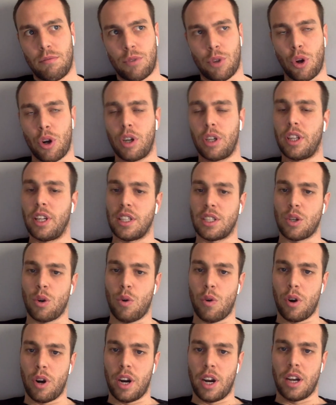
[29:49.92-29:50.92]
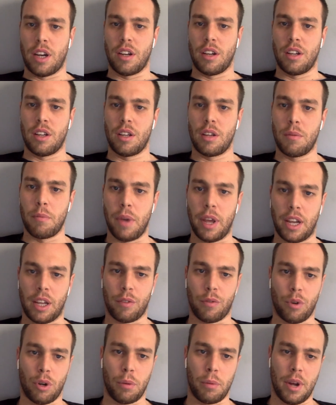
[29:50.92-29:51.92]
turn things over and make
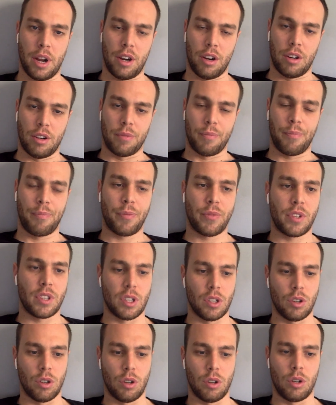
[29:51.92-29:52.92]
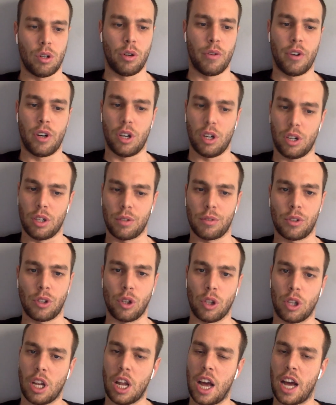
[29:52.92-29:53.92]
it for the better. So overall,
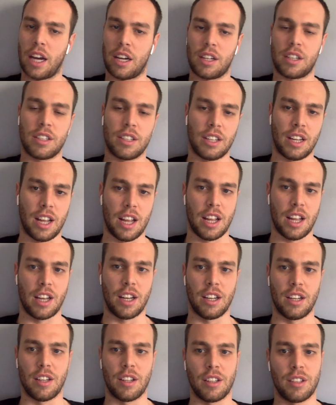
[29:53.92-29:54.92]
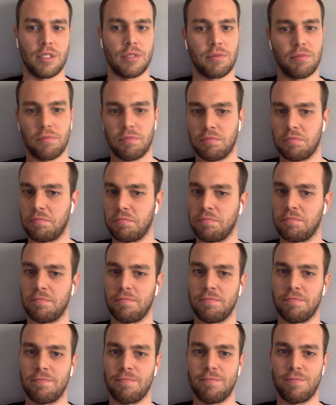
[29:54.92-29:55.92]
good luck and
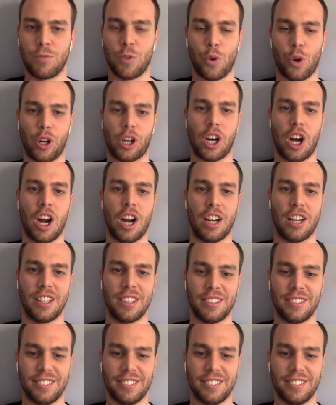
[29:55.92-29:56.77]
work hard.